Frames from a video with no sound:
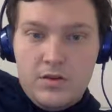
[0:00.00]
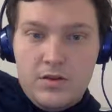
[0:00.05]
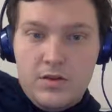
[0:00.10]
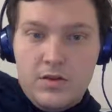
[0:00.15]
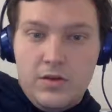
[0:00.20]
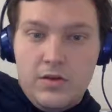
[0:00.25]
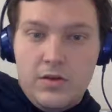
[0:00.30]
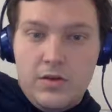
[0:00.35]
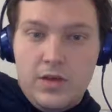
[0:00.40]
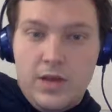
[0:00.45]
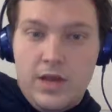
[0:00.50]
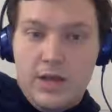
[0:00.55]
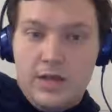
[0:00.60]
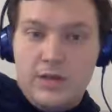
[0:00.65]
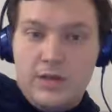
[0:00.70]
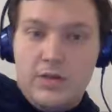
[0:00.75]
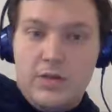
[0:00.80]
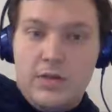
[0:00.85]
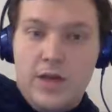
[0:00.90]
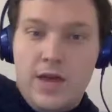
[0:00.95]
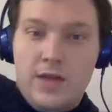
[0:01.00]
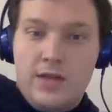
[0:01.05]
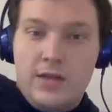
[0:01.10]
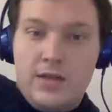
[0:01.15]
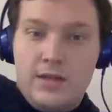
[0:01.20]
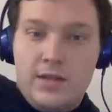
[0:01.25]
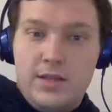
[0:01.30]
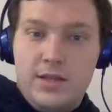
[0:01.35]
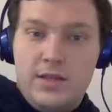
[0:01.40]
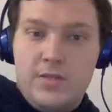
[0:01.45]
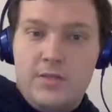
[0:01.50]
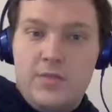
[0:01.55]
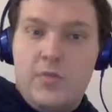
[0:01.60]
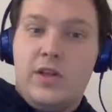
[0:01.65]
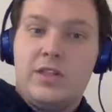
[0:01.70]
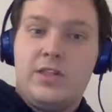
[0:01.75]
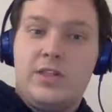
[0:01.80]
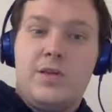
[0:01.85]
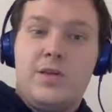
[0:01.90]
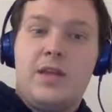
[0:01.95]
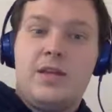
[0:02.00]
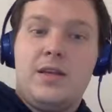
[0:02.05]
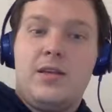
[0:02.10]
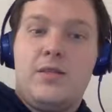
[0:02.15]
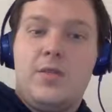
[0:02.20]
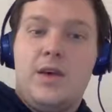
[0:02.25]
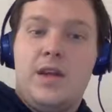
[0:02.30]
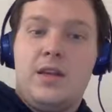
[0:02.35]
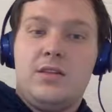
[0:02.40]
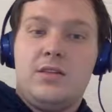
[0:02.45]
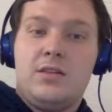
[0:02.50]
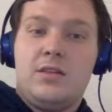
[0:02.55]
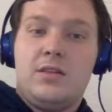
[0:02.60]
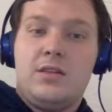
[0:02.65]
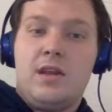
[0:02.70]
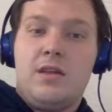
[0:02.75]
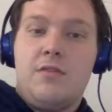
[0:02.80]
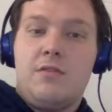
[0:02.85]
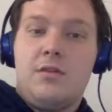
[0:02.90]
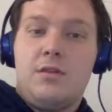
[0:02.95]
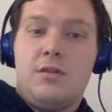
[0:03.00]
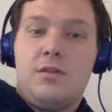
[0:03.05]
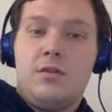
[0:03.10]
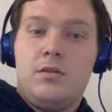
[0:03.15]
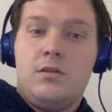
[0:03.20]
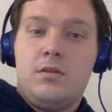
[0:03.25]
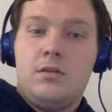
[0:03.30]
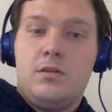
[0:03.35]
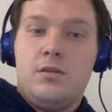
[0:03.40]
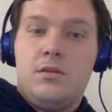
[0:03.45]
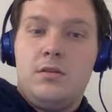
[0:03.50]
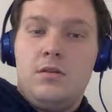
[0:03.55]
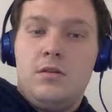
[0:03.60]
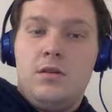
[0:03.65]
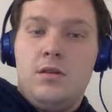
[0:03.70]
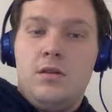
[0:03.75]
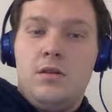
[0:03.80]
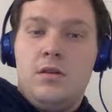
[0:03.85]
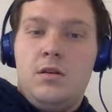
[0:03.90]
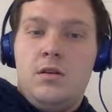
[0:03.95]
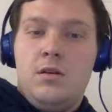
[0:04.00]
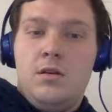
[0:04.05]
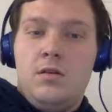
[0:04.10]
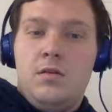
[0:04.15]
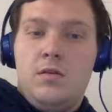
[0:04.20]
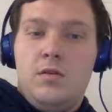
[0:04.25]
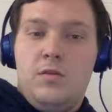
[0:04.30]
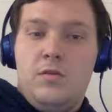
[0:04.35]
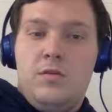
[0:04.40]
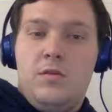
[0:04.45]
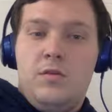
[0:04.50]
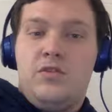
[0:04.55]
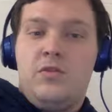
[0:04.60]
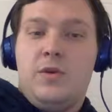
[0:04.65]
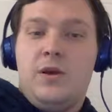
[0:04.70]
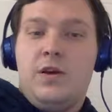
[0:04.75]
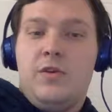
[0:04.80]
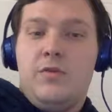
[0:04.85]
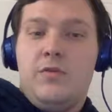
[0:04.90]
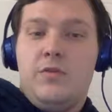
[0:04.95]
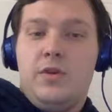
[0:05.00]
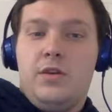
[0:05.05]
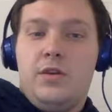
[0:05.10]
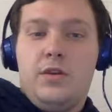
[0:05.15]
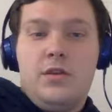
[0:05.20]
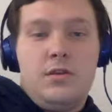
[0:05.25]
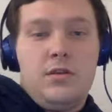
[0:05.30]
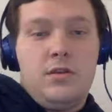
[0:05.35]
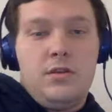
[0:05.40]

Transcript: So yeah, so 19, well, it's 19 minus 7 would be 12, wouldn't it?